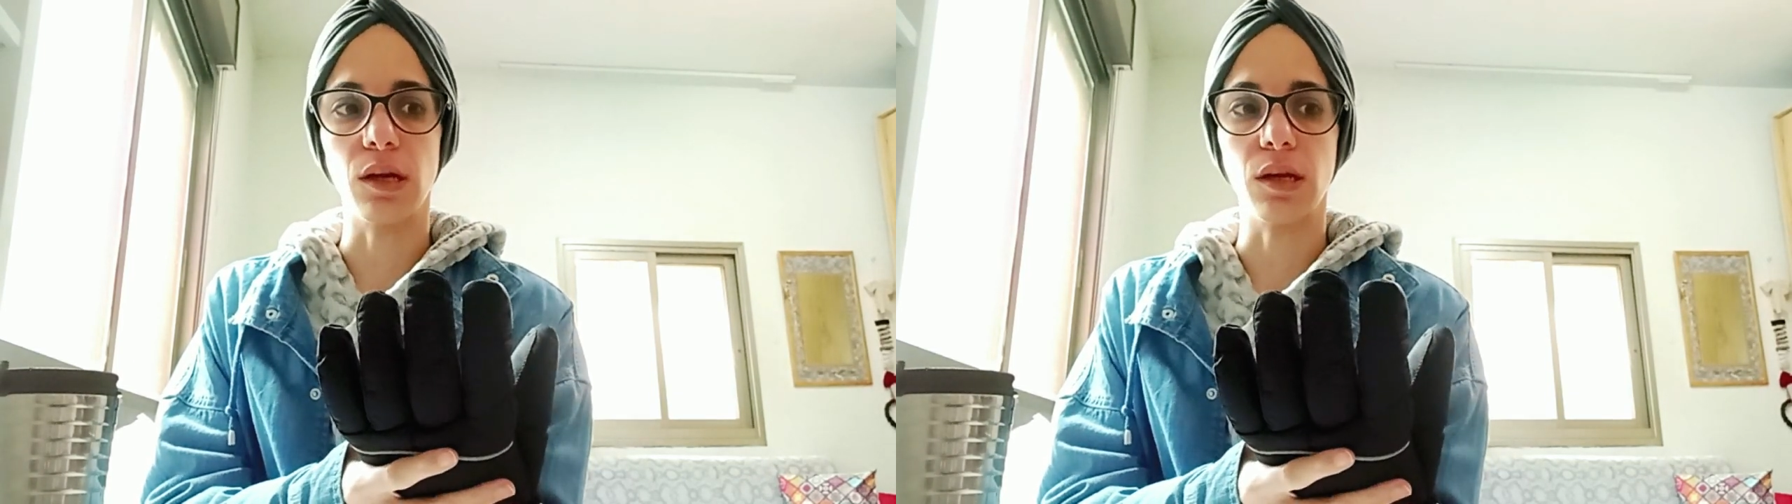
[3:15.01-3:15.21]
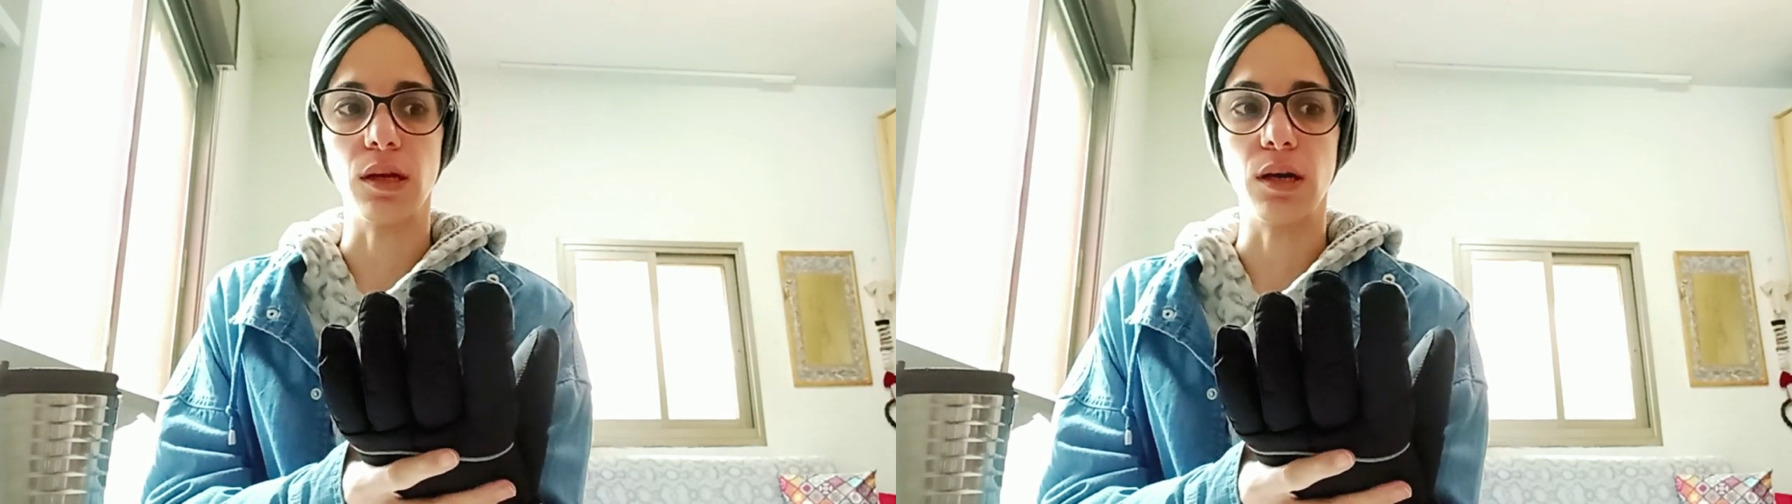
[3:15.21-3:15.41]

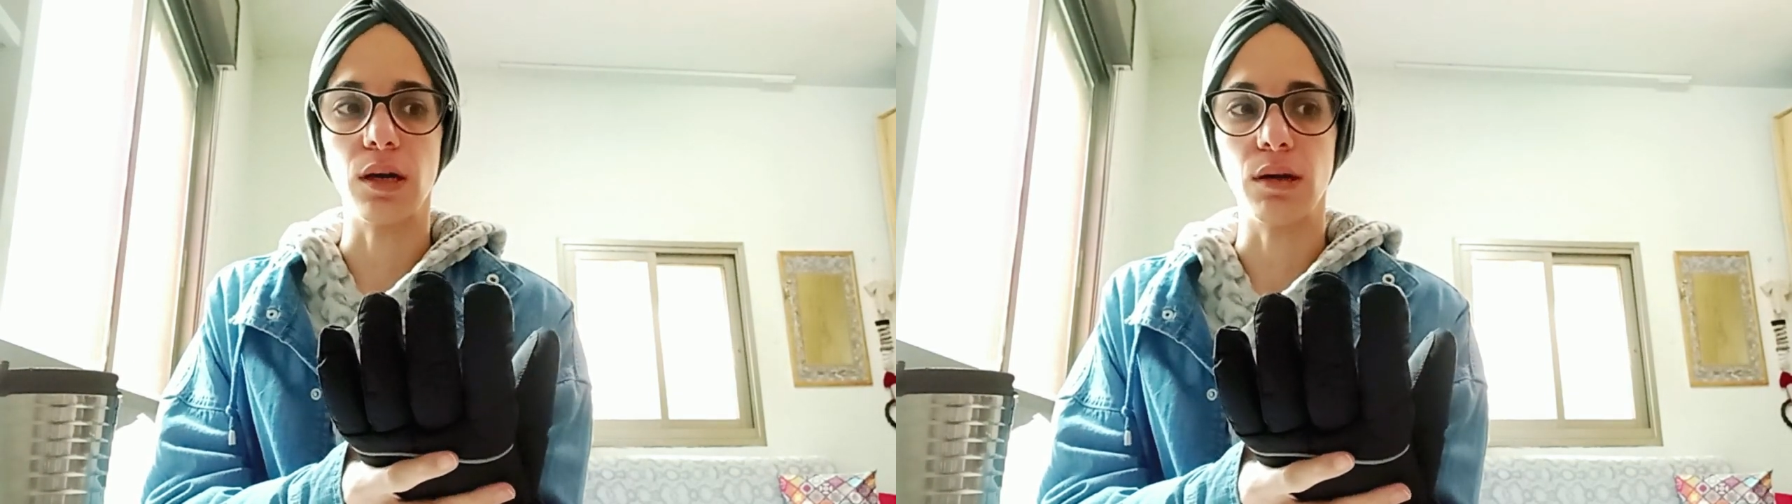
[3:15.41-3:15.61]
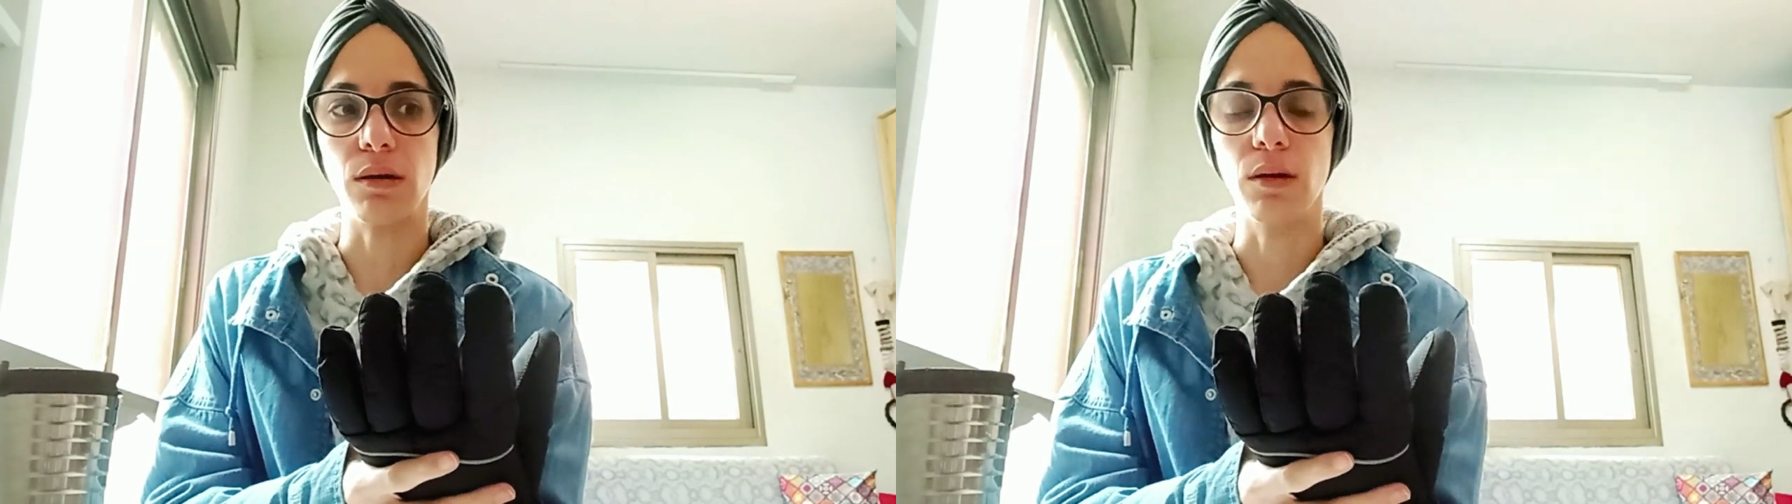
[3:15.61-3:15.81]
Like
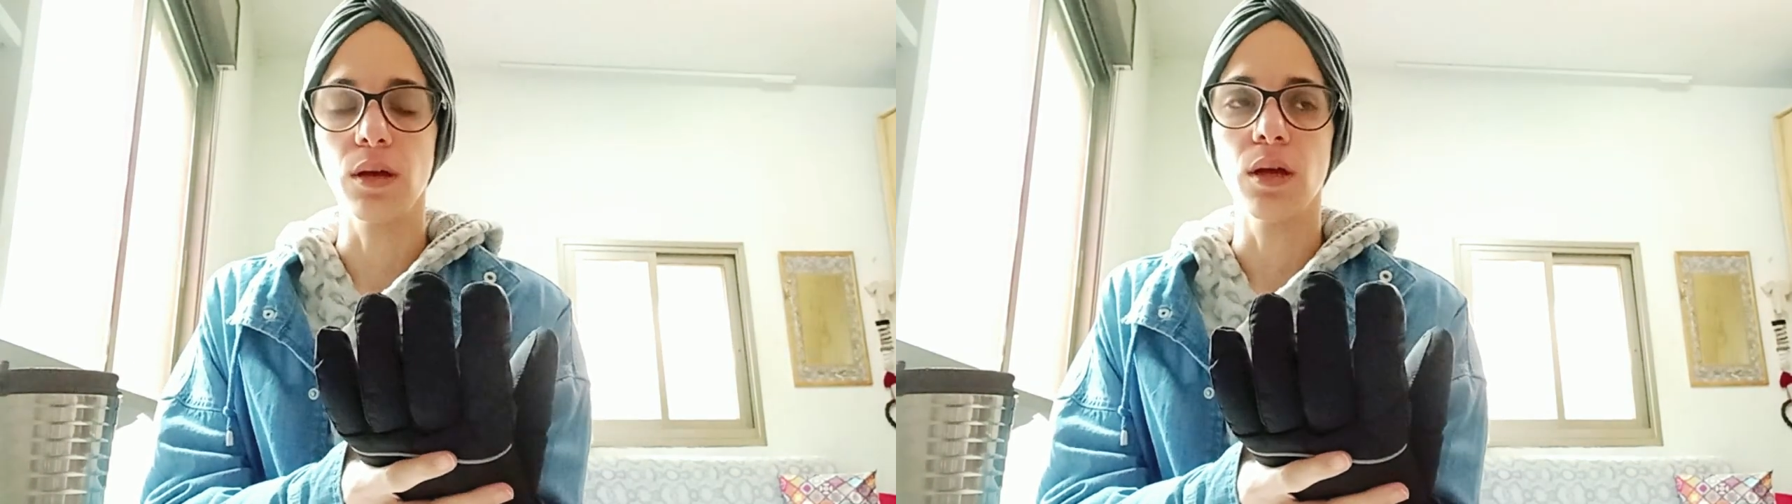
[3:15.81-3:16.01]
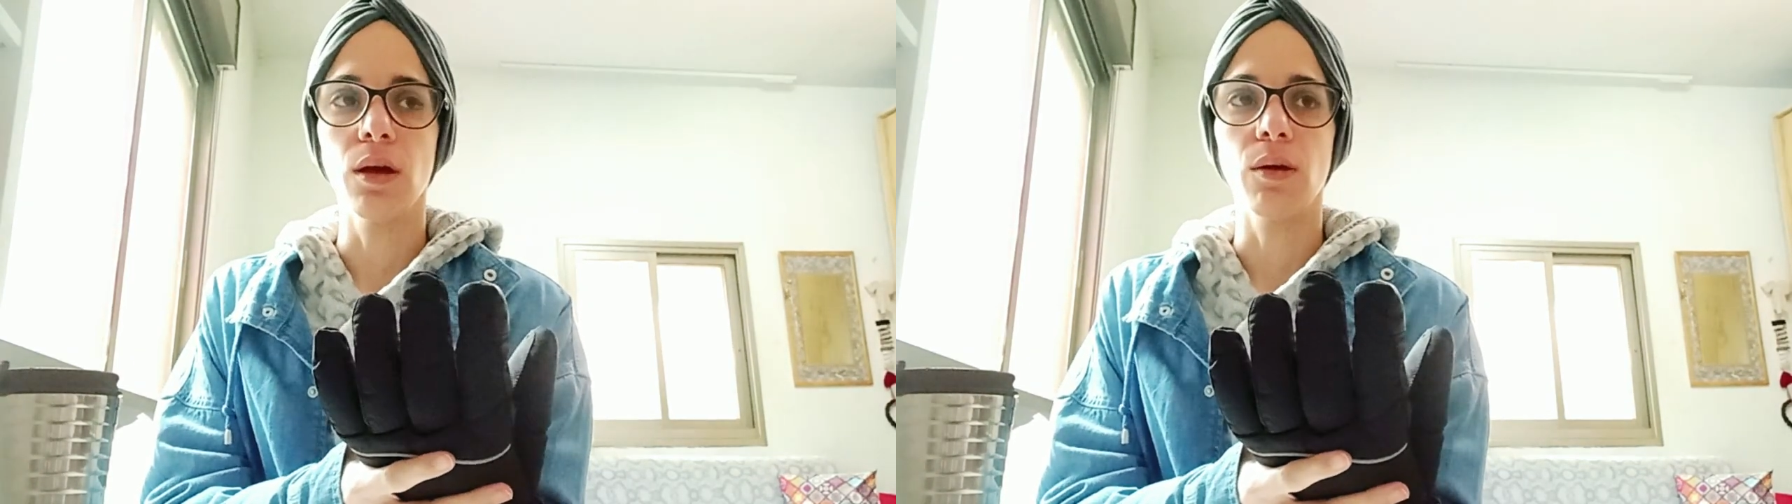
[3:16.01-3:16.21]
uh,
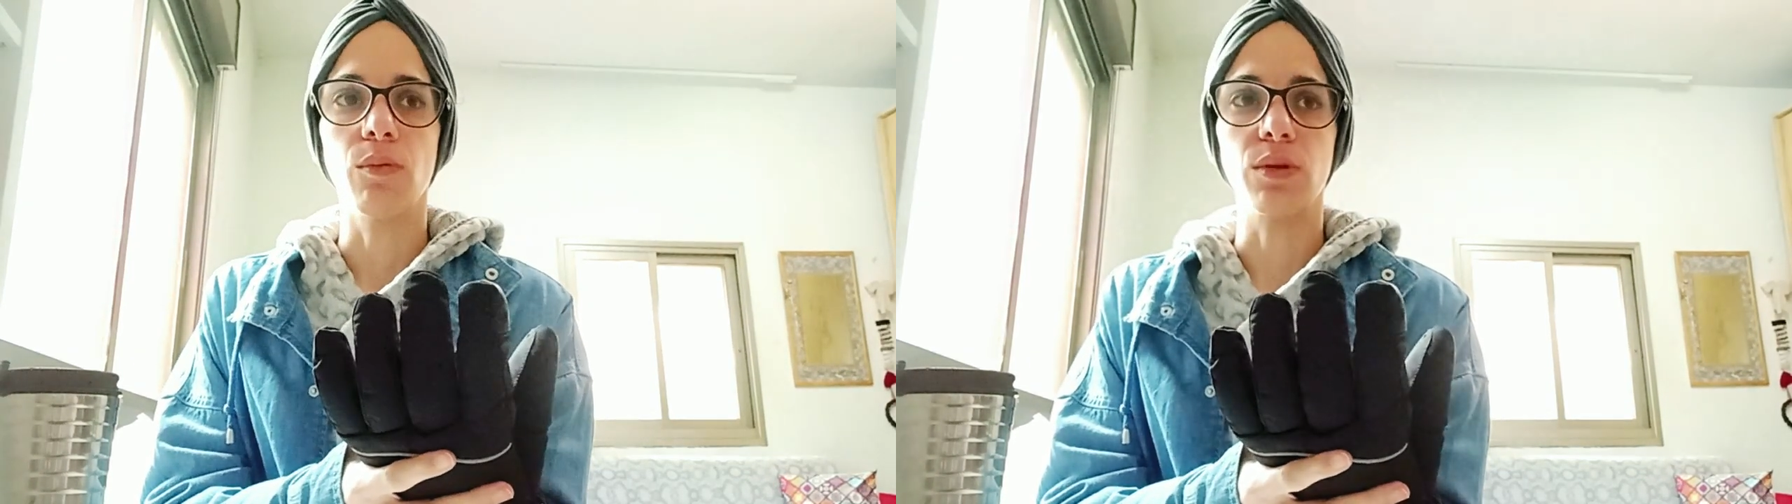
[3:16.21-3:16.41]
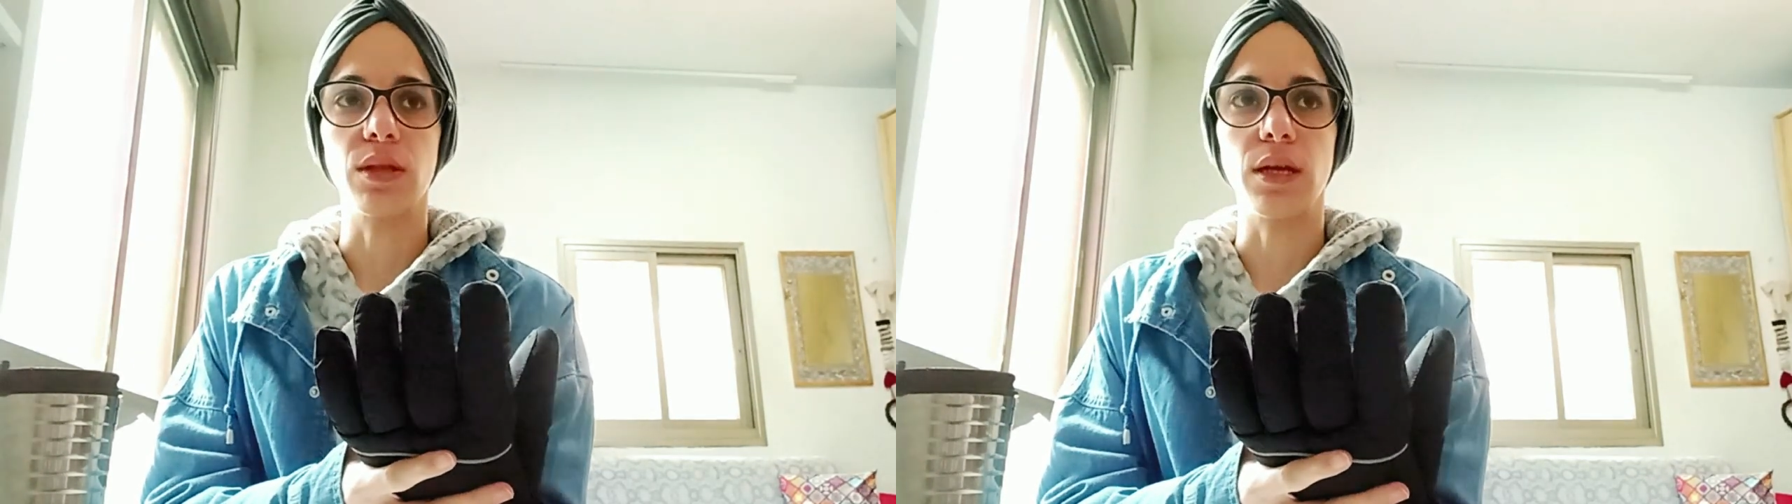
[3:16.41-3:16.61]
when